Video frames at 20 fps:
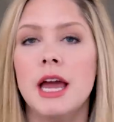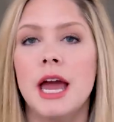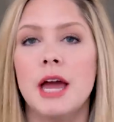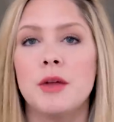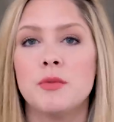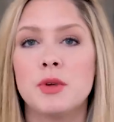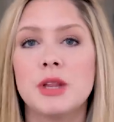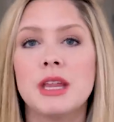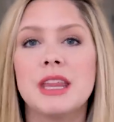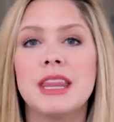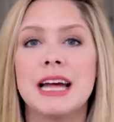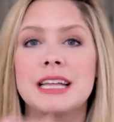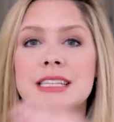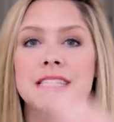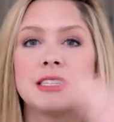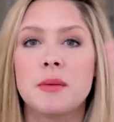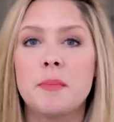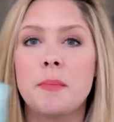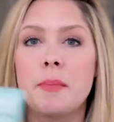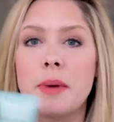And really,
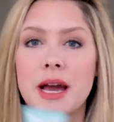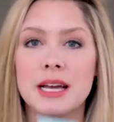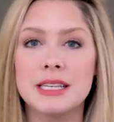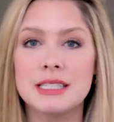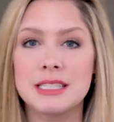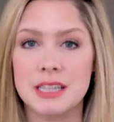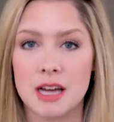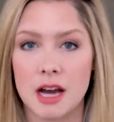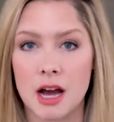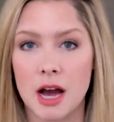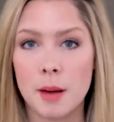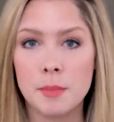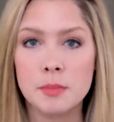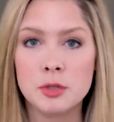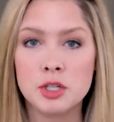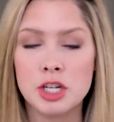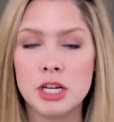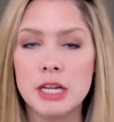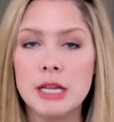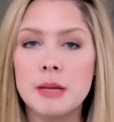that's the best
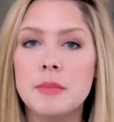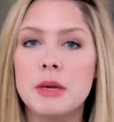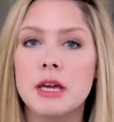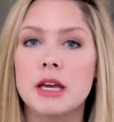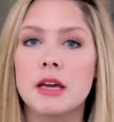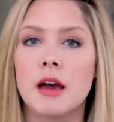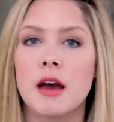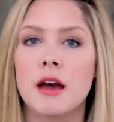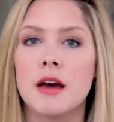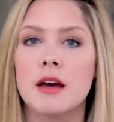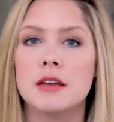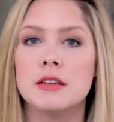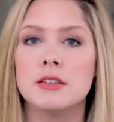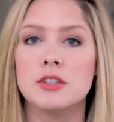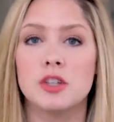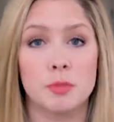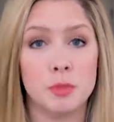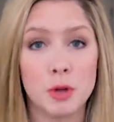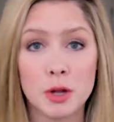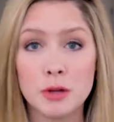option
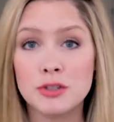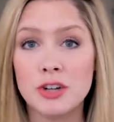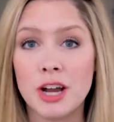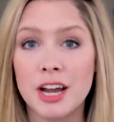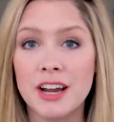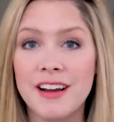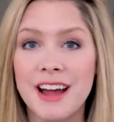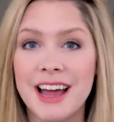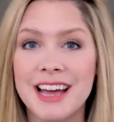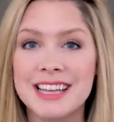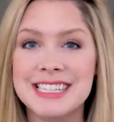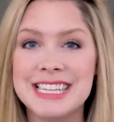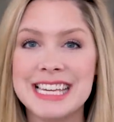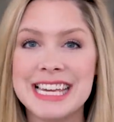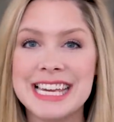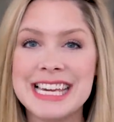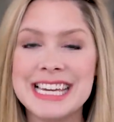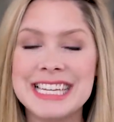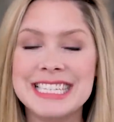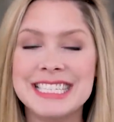because your blow dryer has
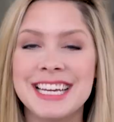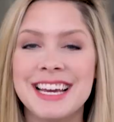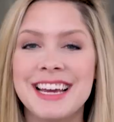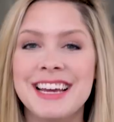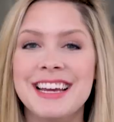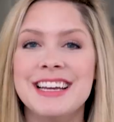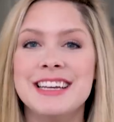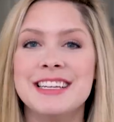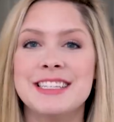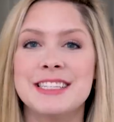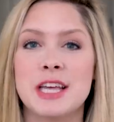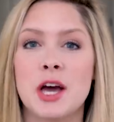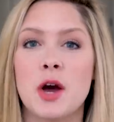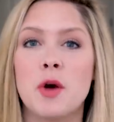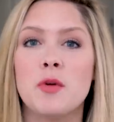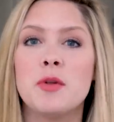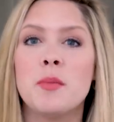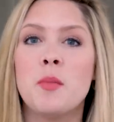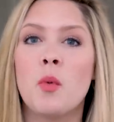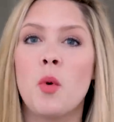heat.
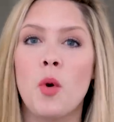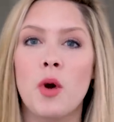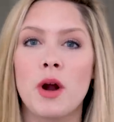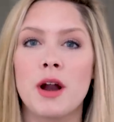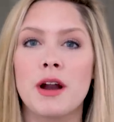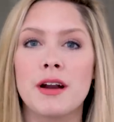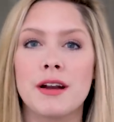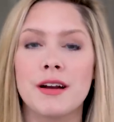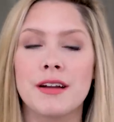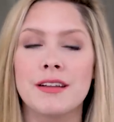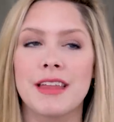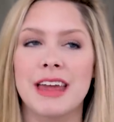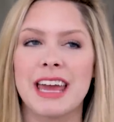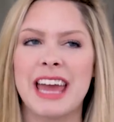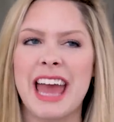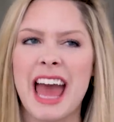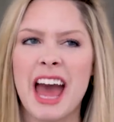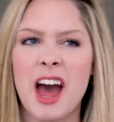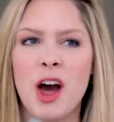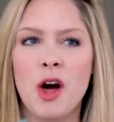So, the more
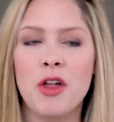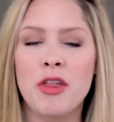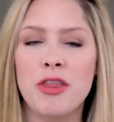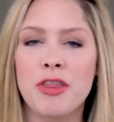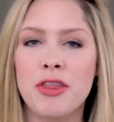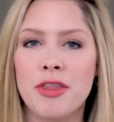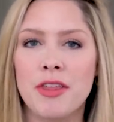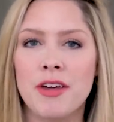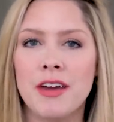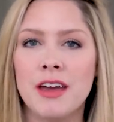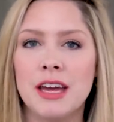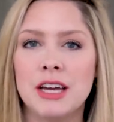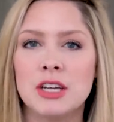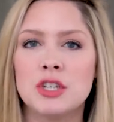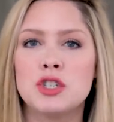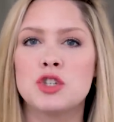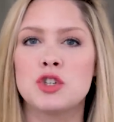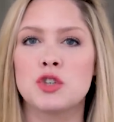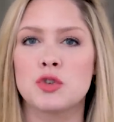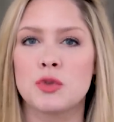like health
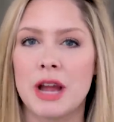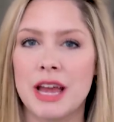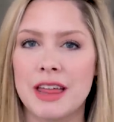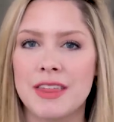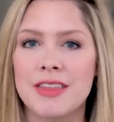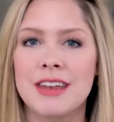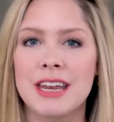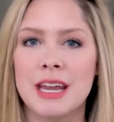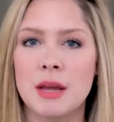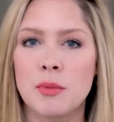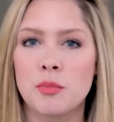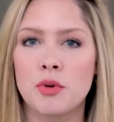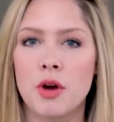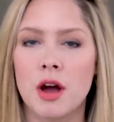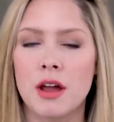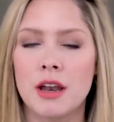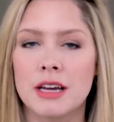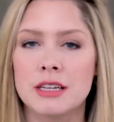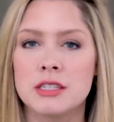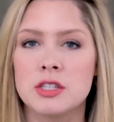strengthening
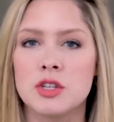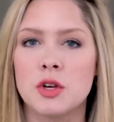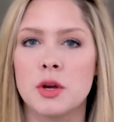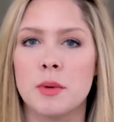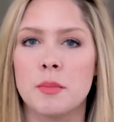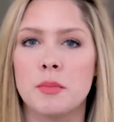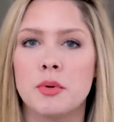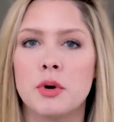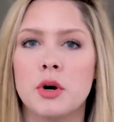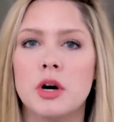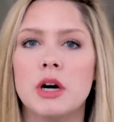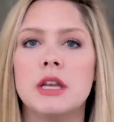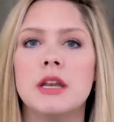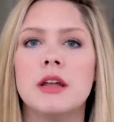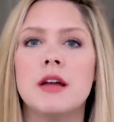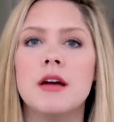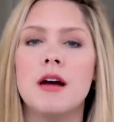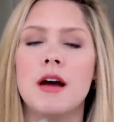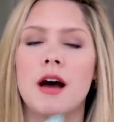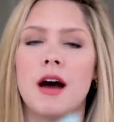products you can put
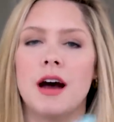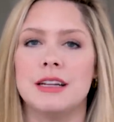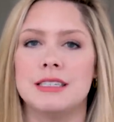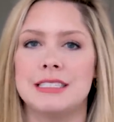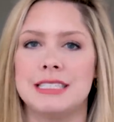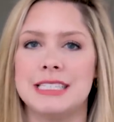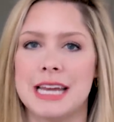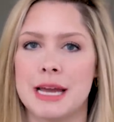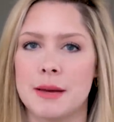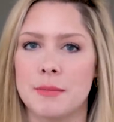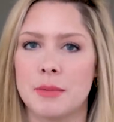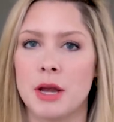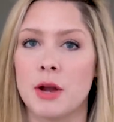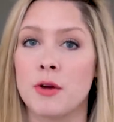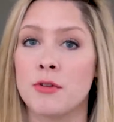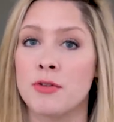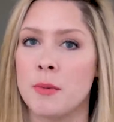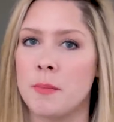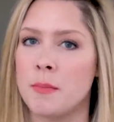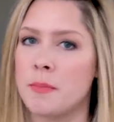on damp
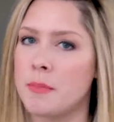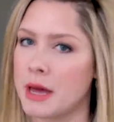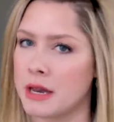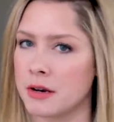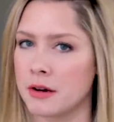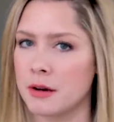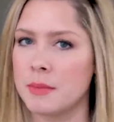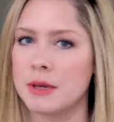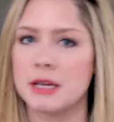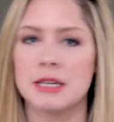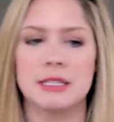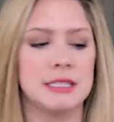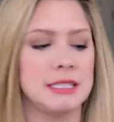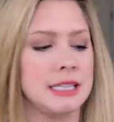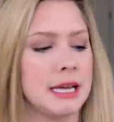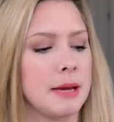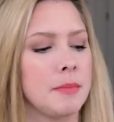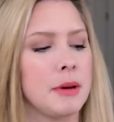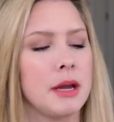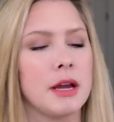hair, the better because
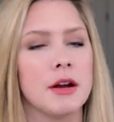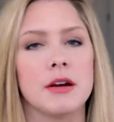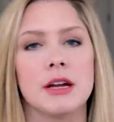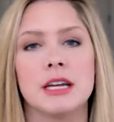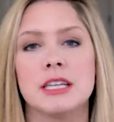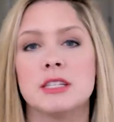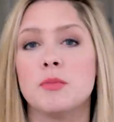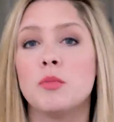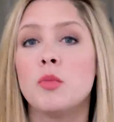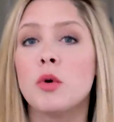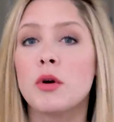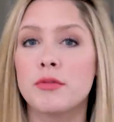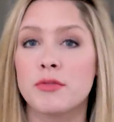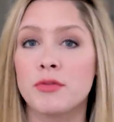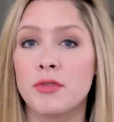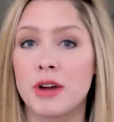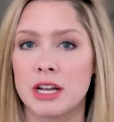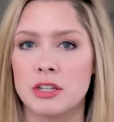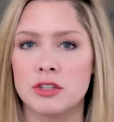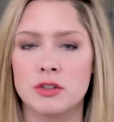damp hair is more
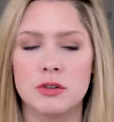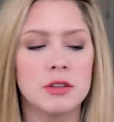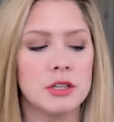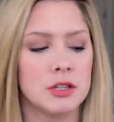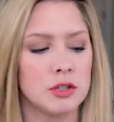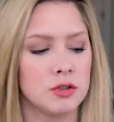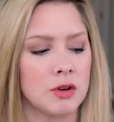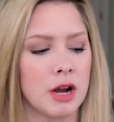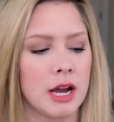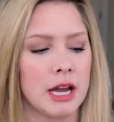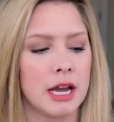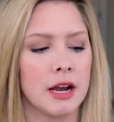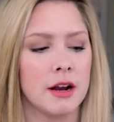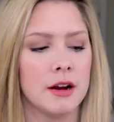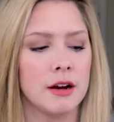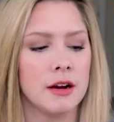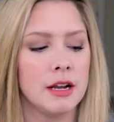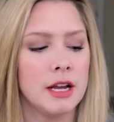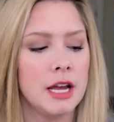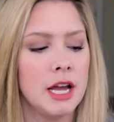fragile than dry
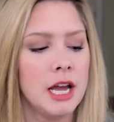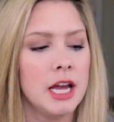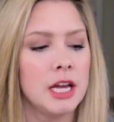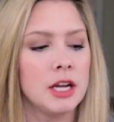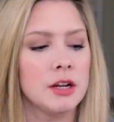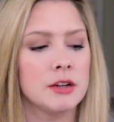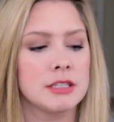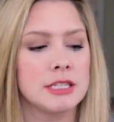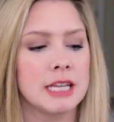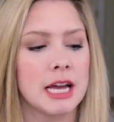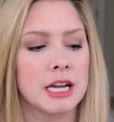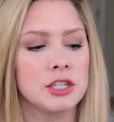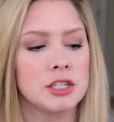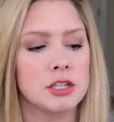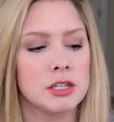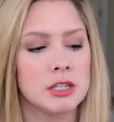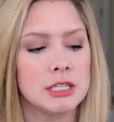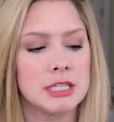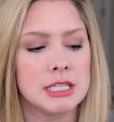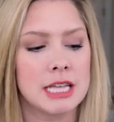hair. Your
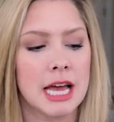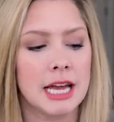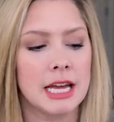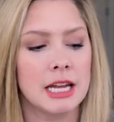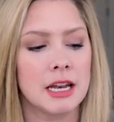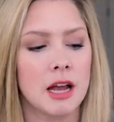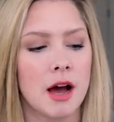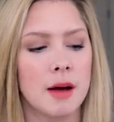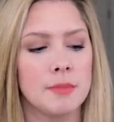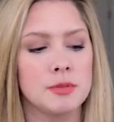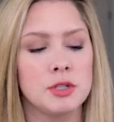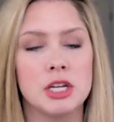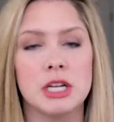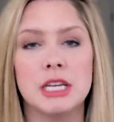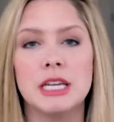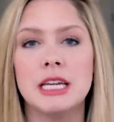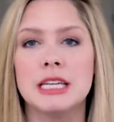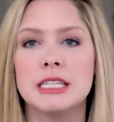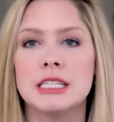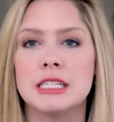sec- second
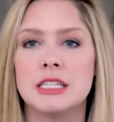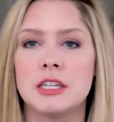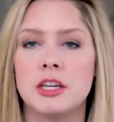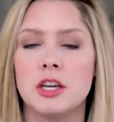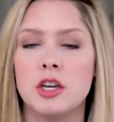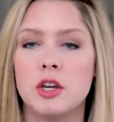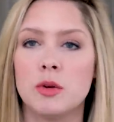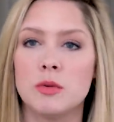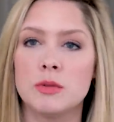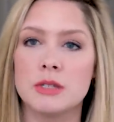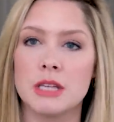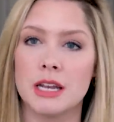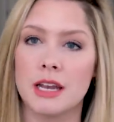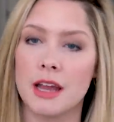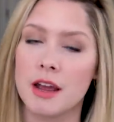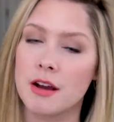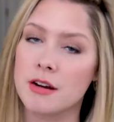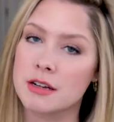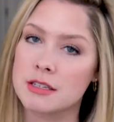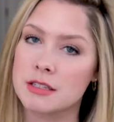option is to use an
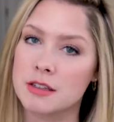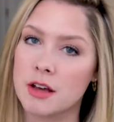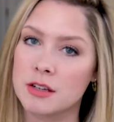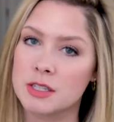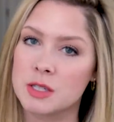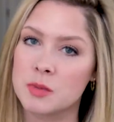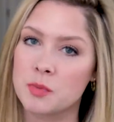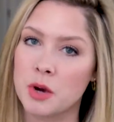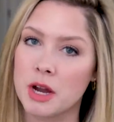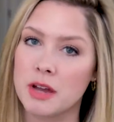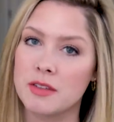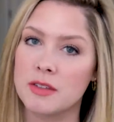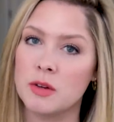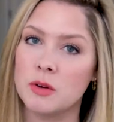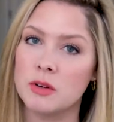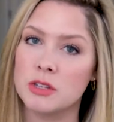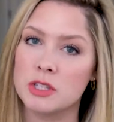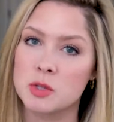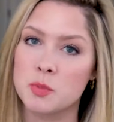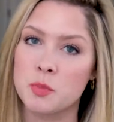aerosol spray that
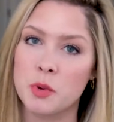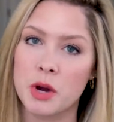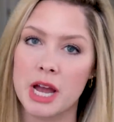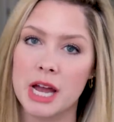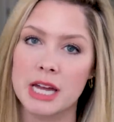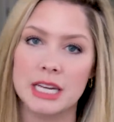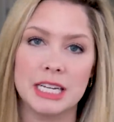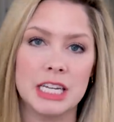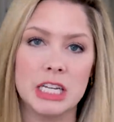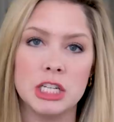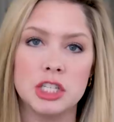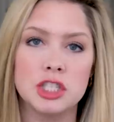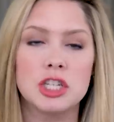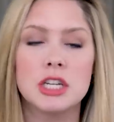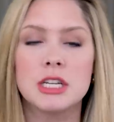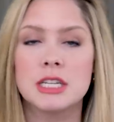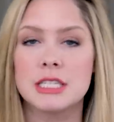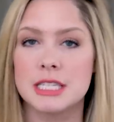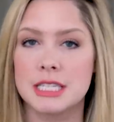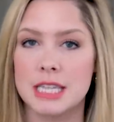you can spray on
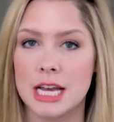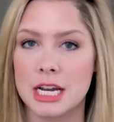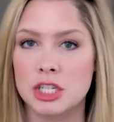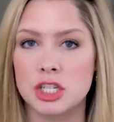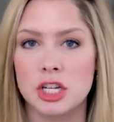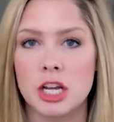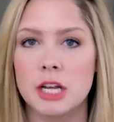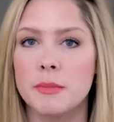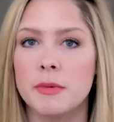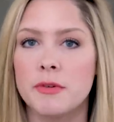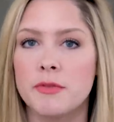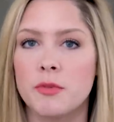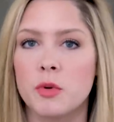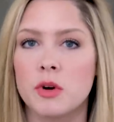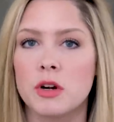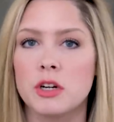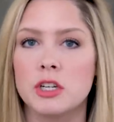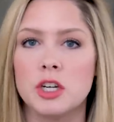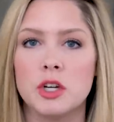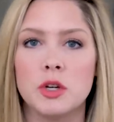each section
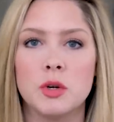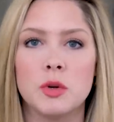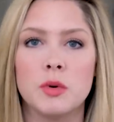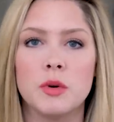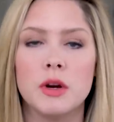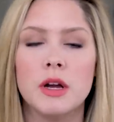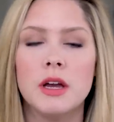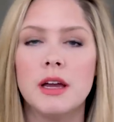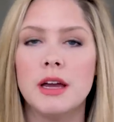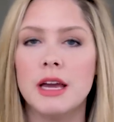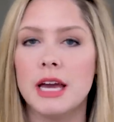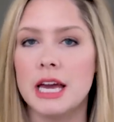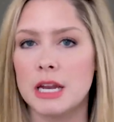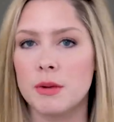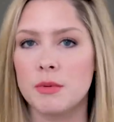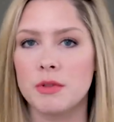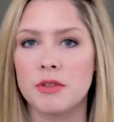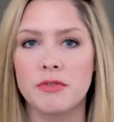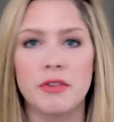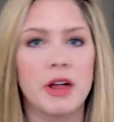before you hit
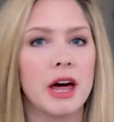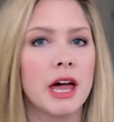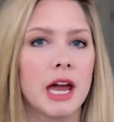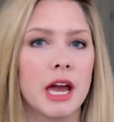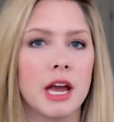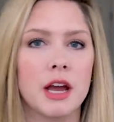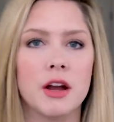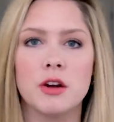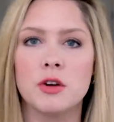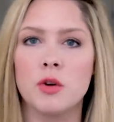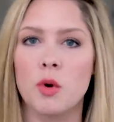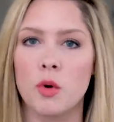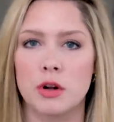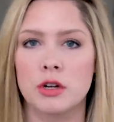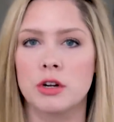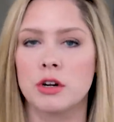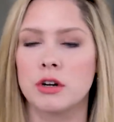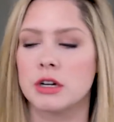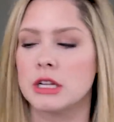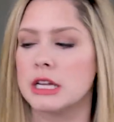it with a flat iron or
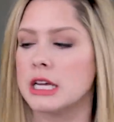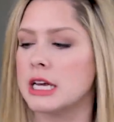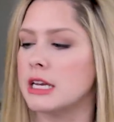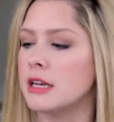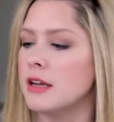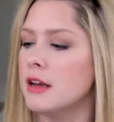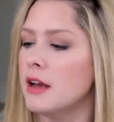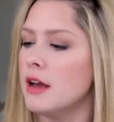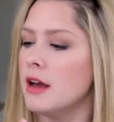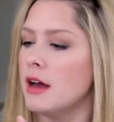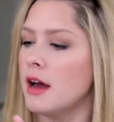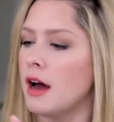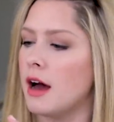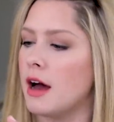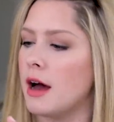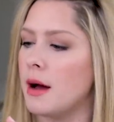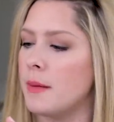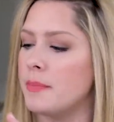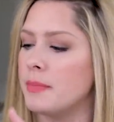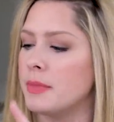curl it.
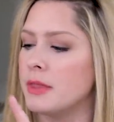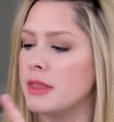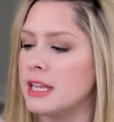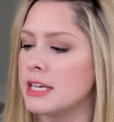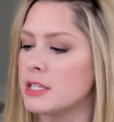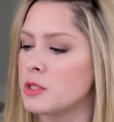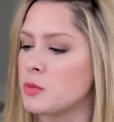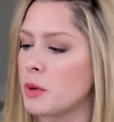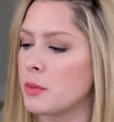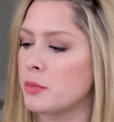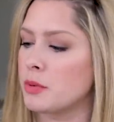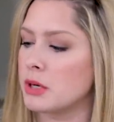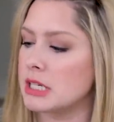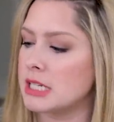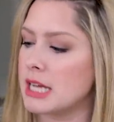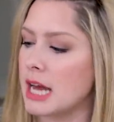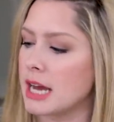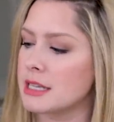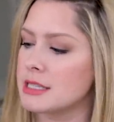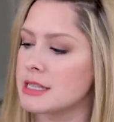Um, this one
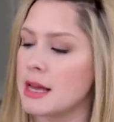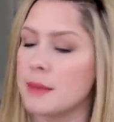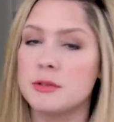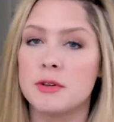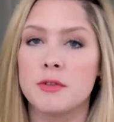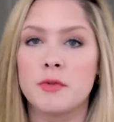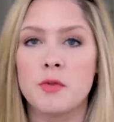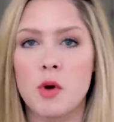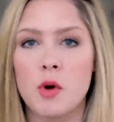protects up to